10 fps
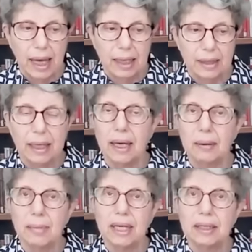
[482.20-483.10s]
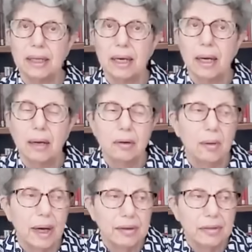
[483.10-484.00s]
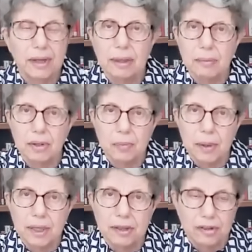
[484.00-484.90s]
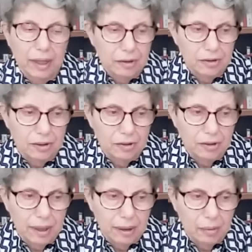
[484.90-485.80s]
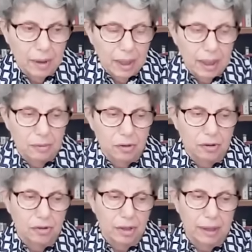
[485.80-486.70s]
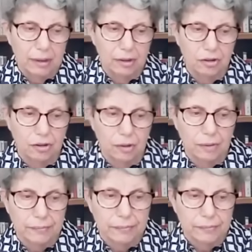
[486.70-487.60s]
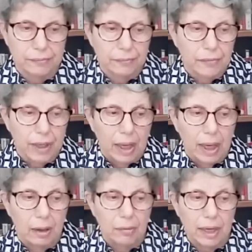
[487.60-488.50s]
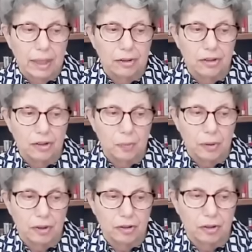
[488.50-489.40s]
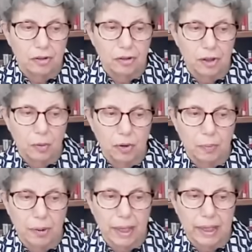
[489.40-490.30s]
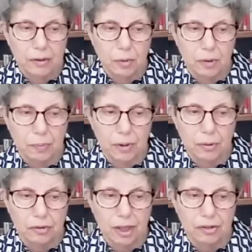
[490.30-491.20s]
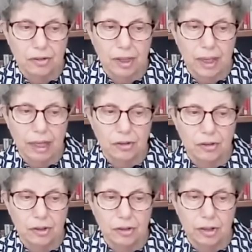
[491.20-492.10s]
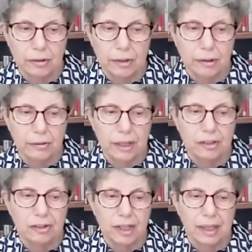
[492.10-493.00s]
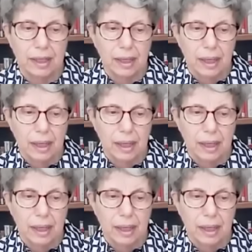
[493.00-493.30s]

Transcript: Ali Khamenei, who I think must be in his 80s now. I'm not entirely sure. Raisi's presidency was plagued with protests against deteriorating